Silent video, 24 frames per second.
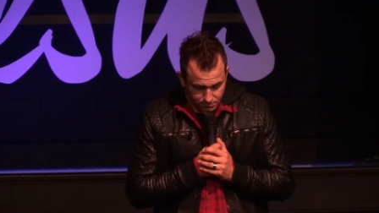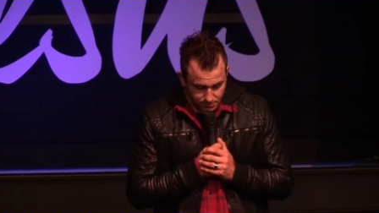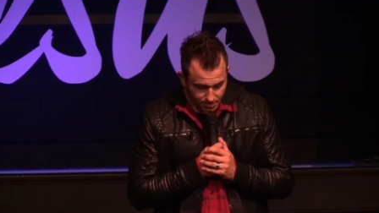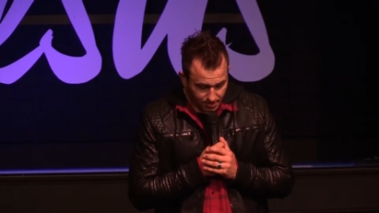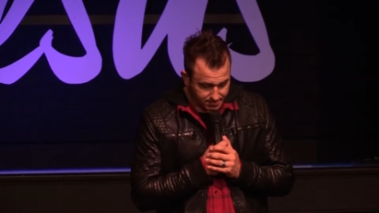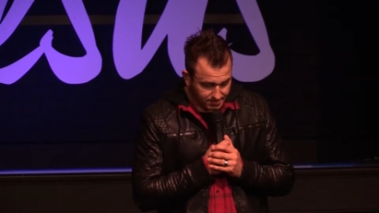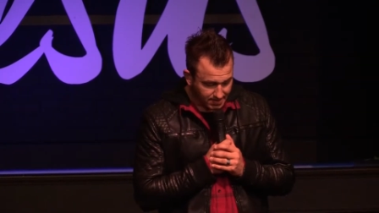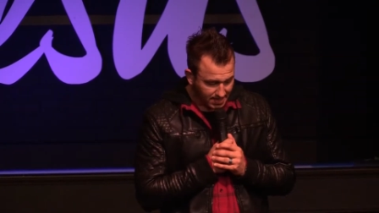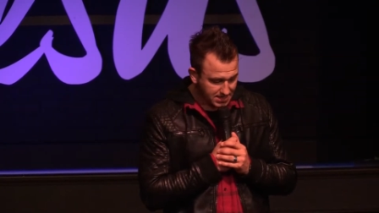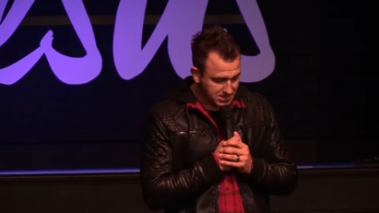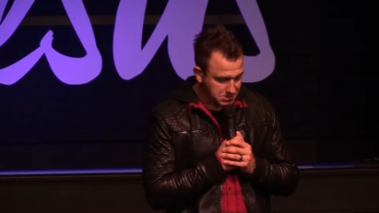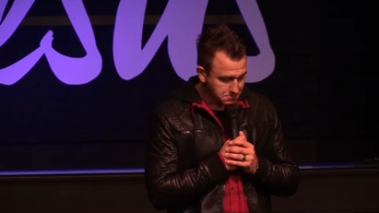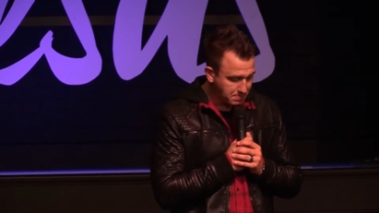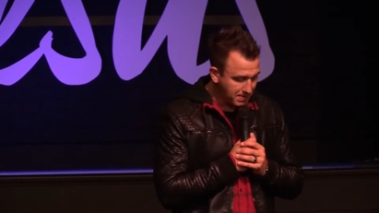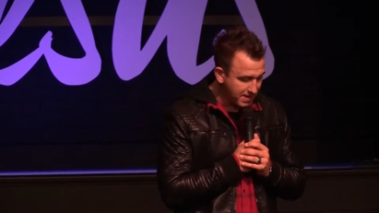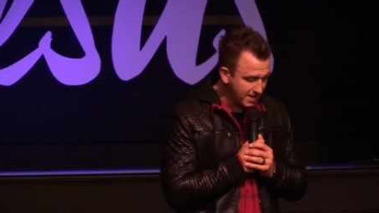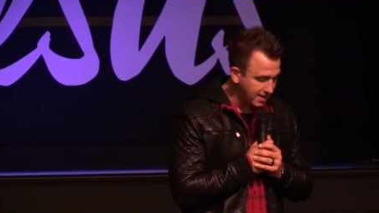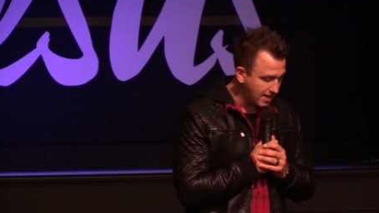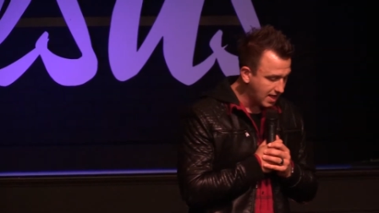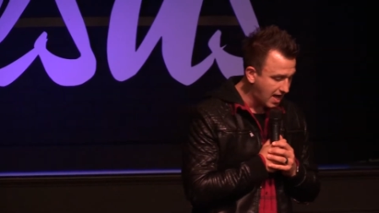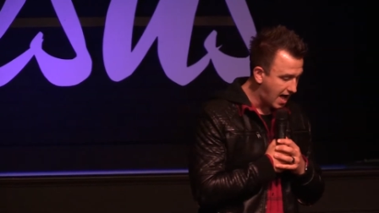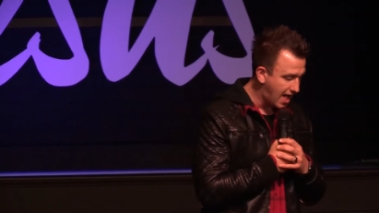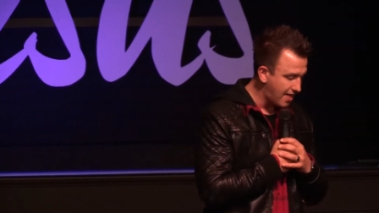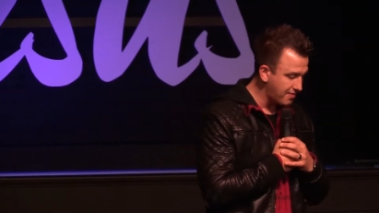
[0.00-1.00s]
Thanks be to
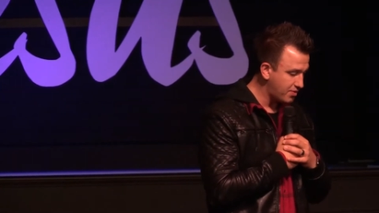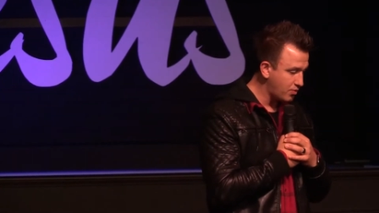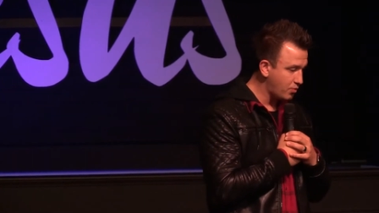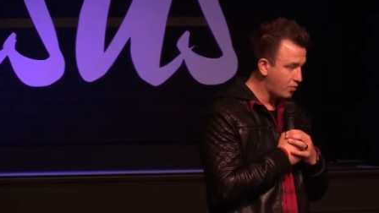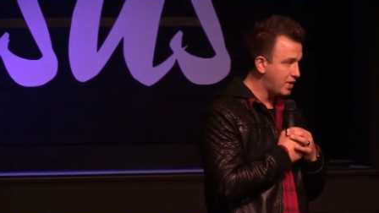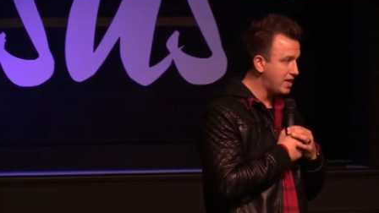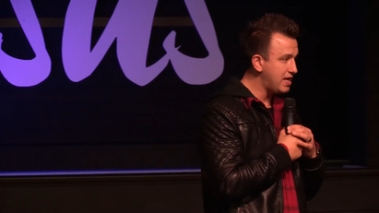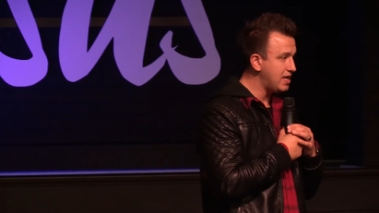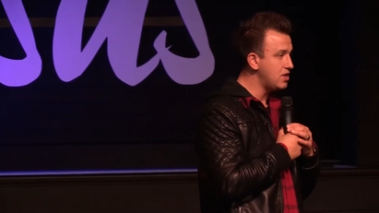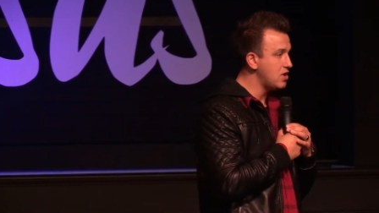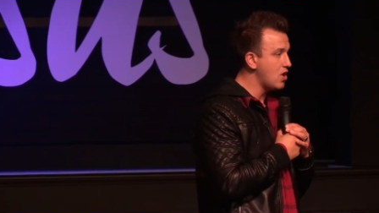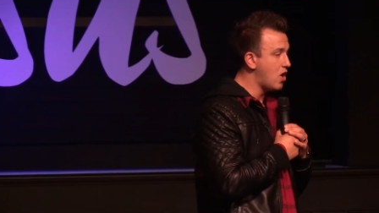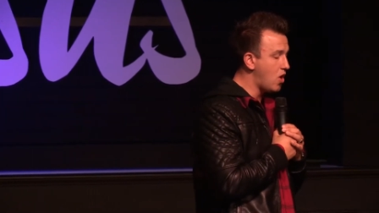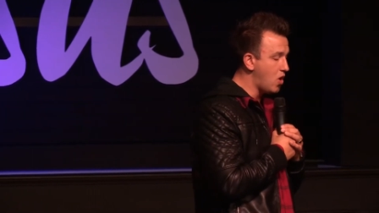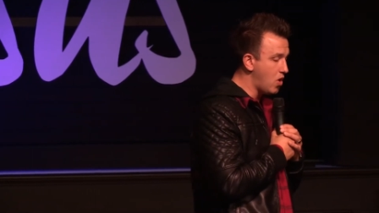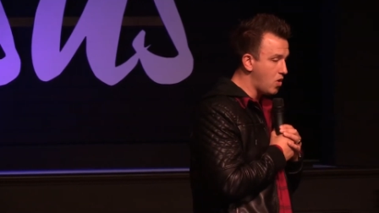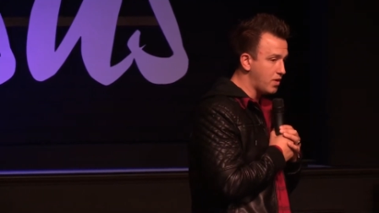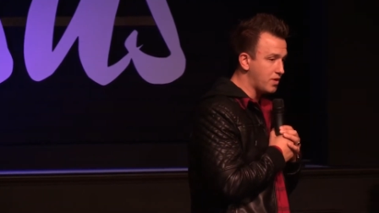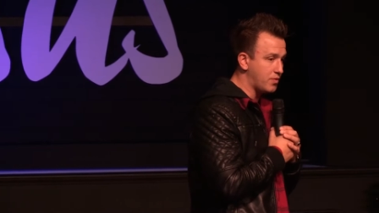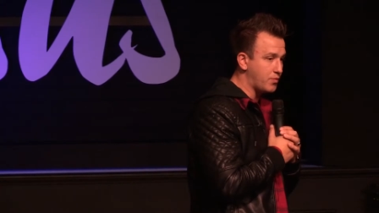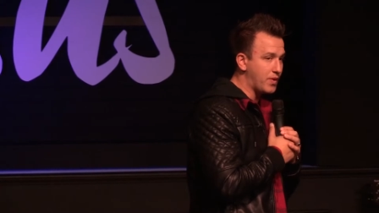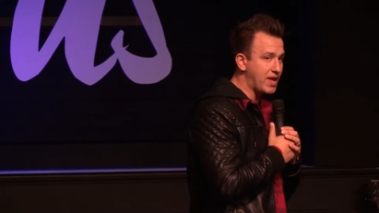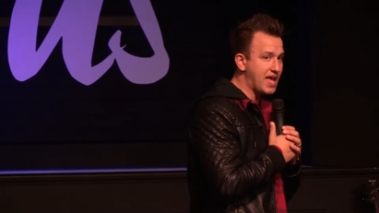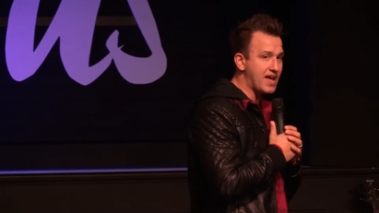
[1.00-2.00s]
God that we know
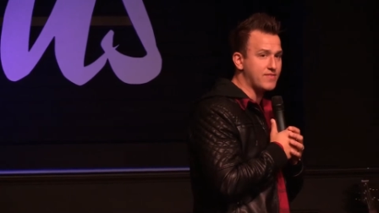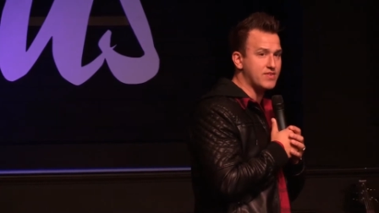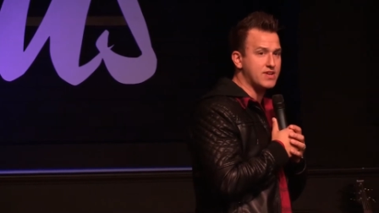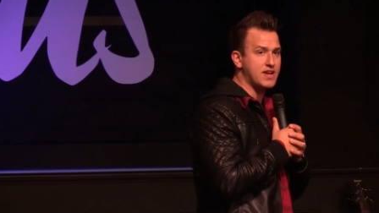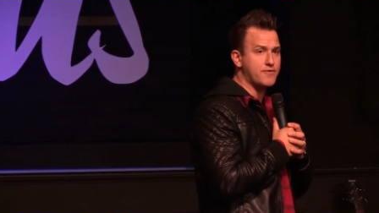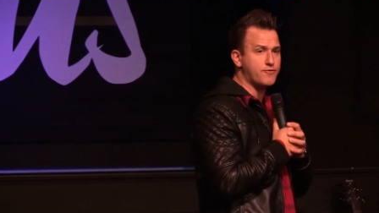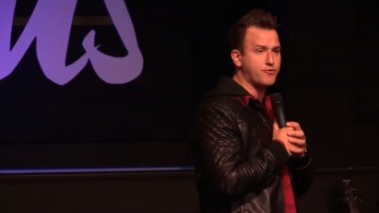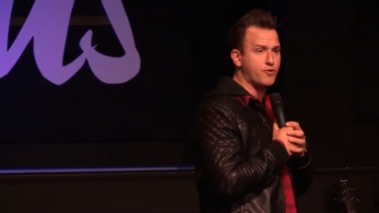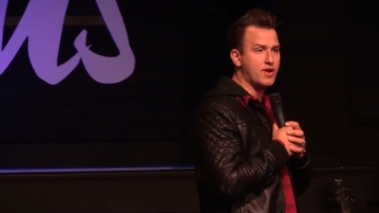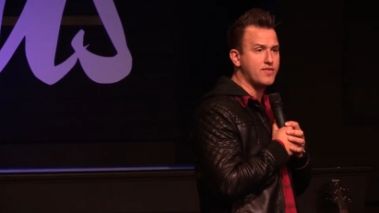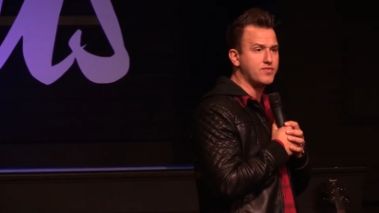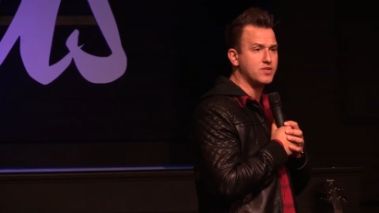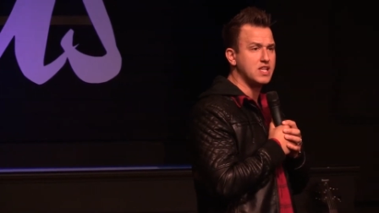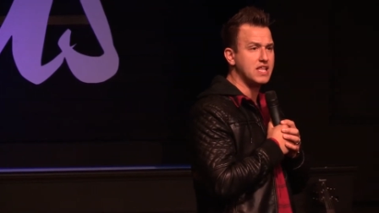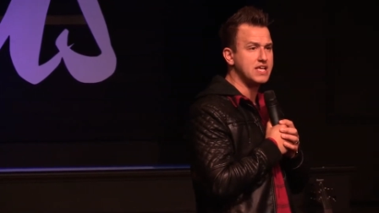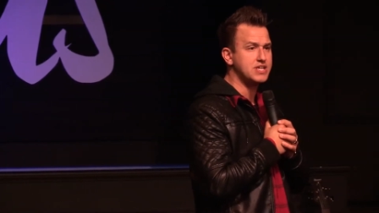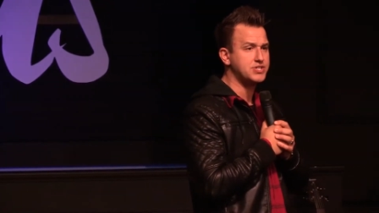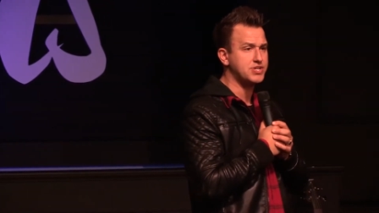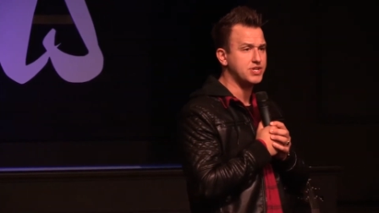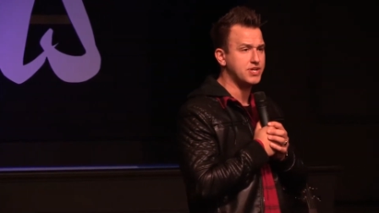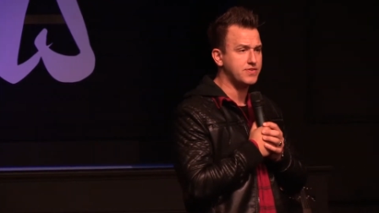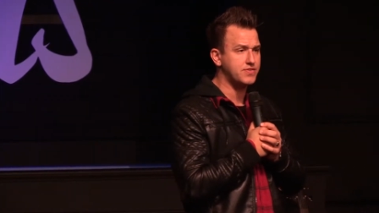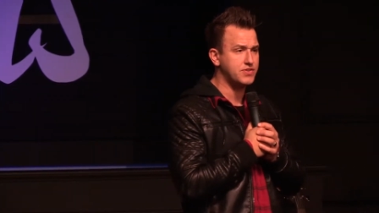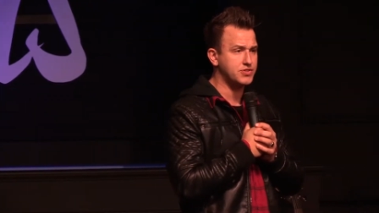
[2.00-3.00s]
and we have enough
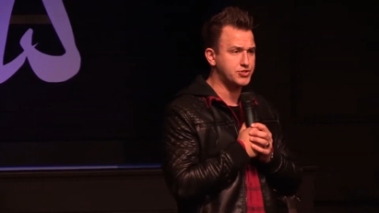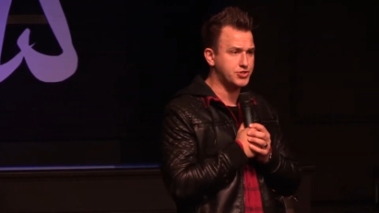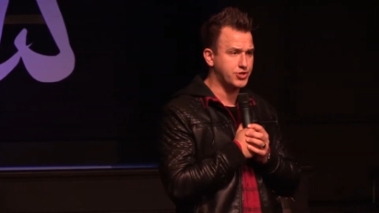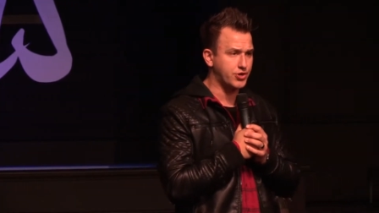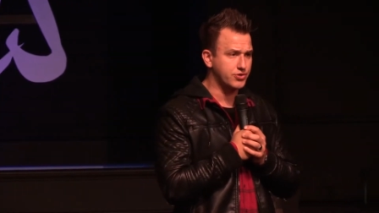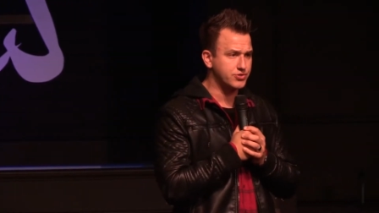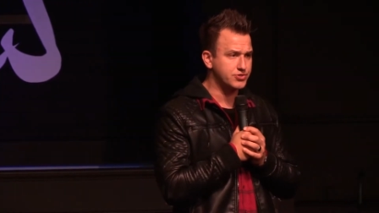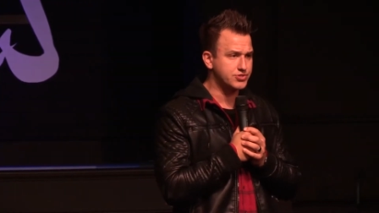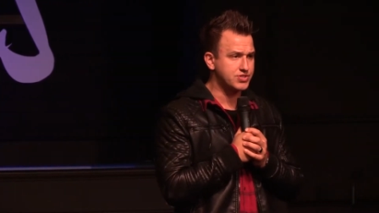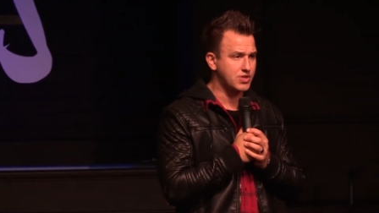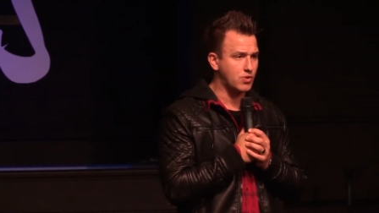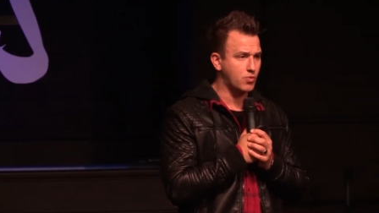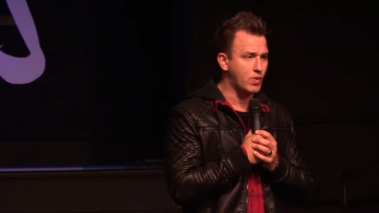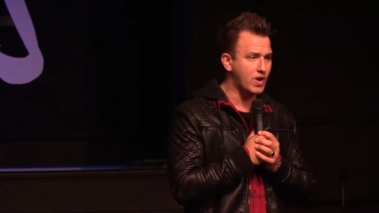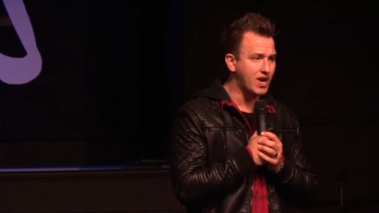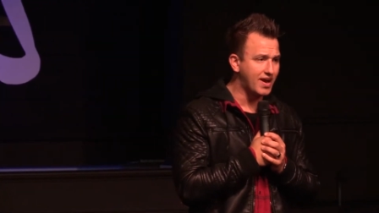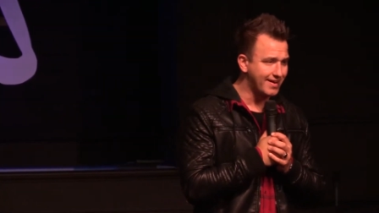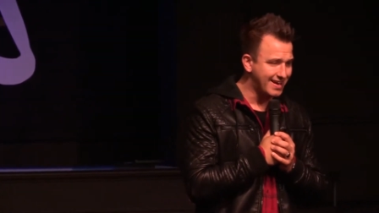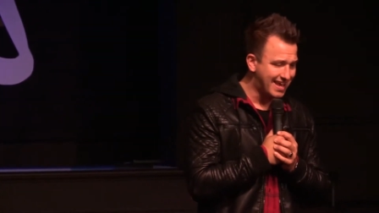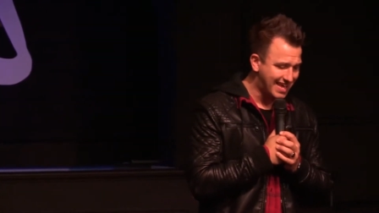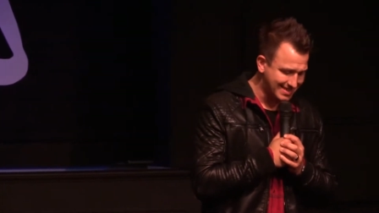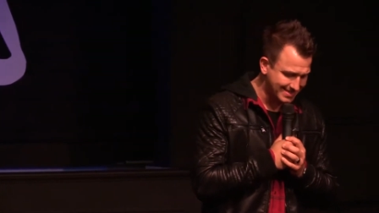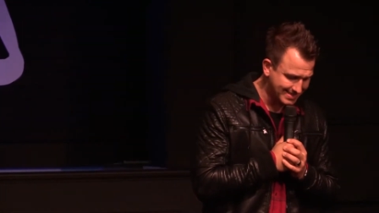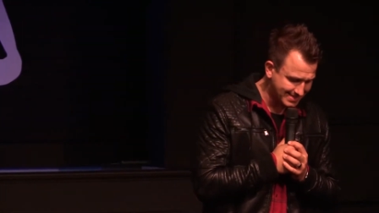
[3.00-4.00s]
revelation in the church that we are
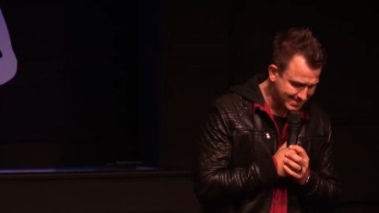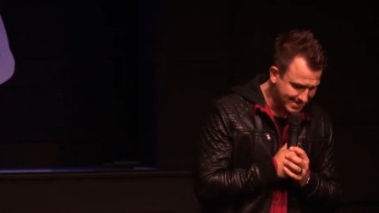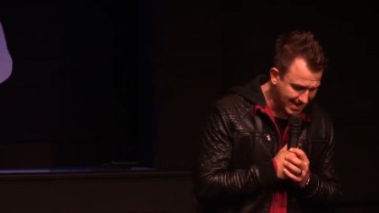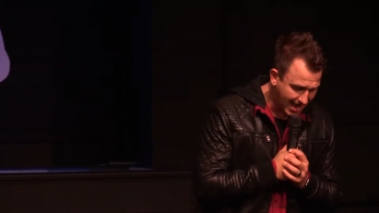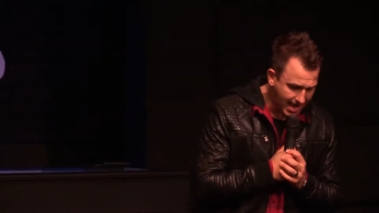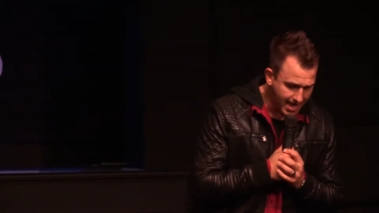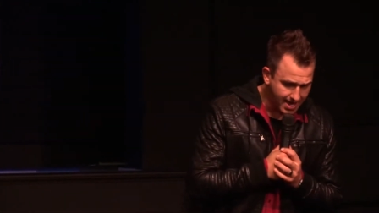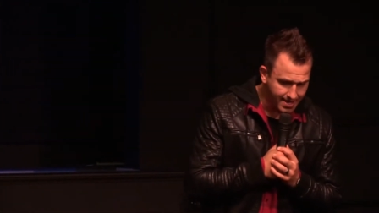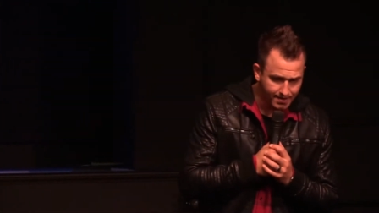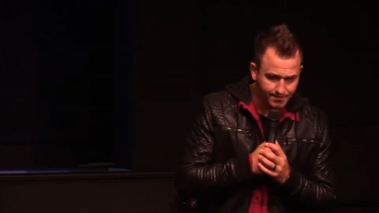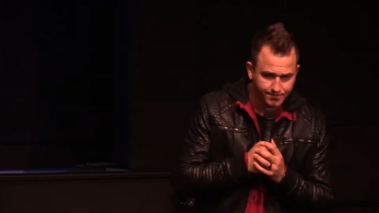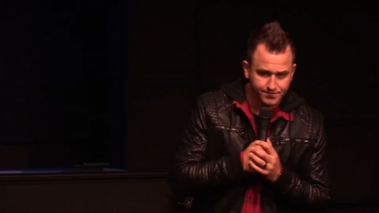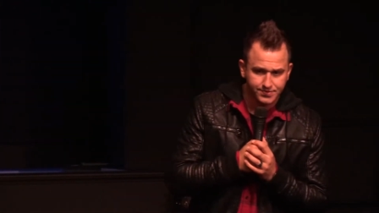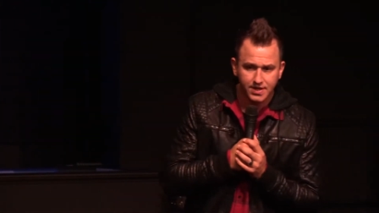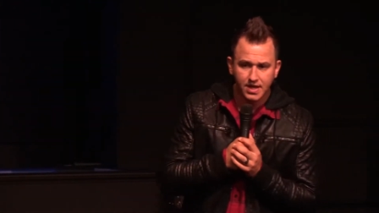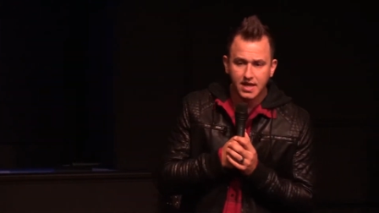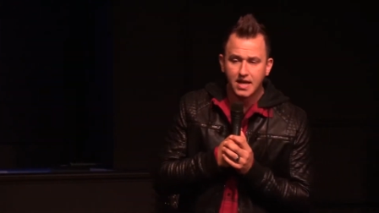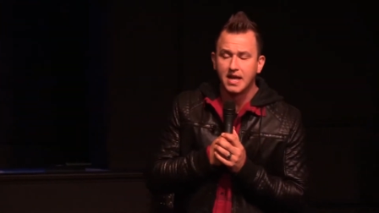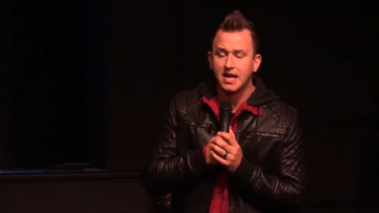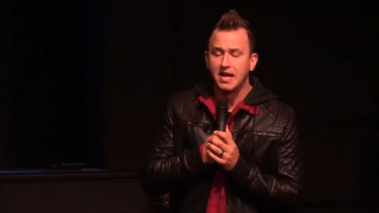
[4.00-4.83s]
not saved